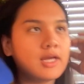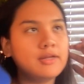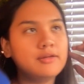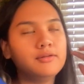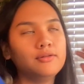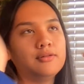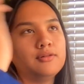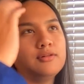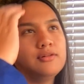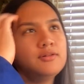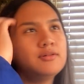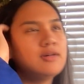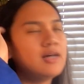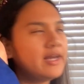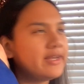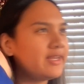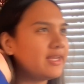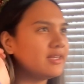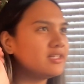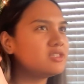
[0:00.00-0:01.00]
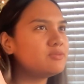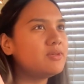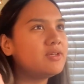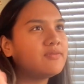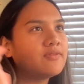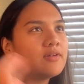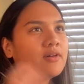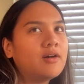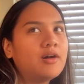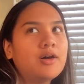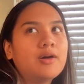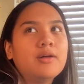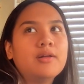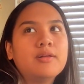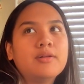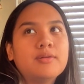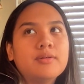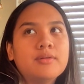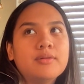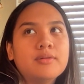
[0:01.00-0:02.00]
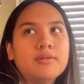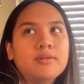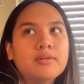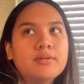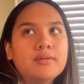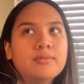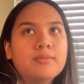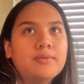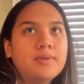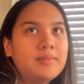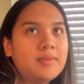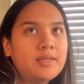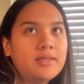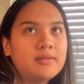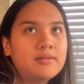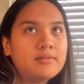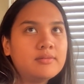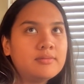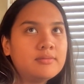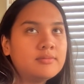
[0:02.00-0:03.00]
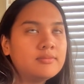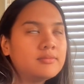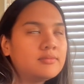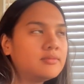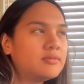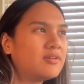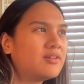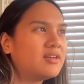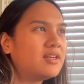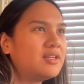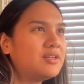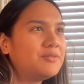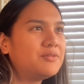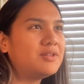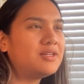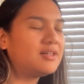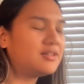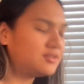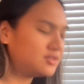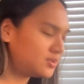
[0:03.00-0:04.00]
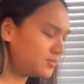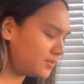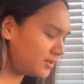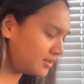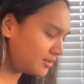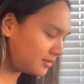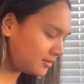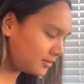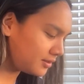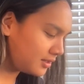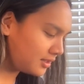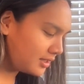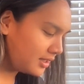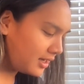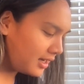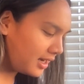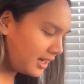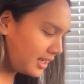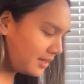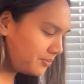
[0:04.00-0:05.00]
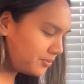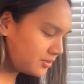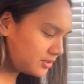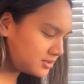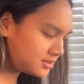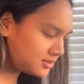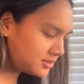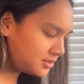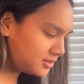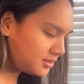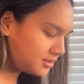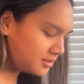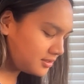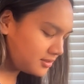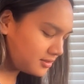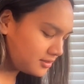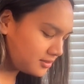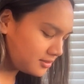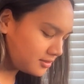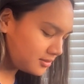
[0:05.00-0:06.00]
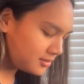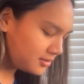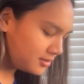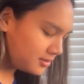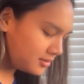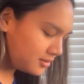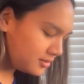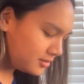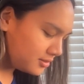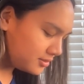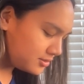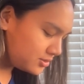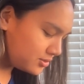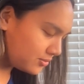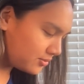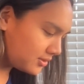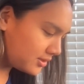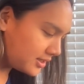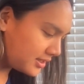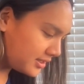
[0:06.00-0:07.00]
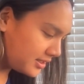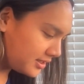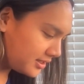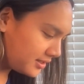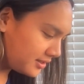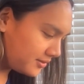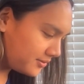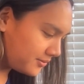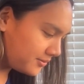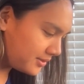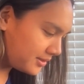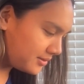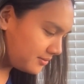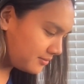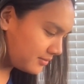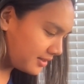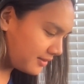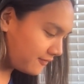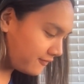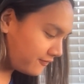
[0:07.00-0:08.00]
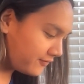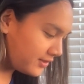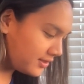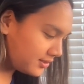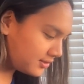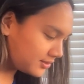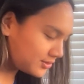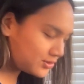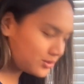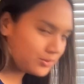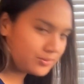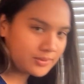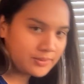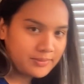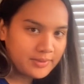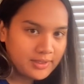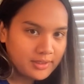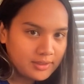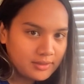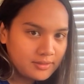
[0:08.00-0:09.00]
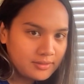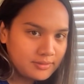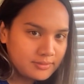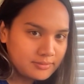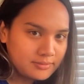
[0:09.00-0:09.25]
don't know, I can't speak for all women or anyone else, but I personally don't like when my feet look super big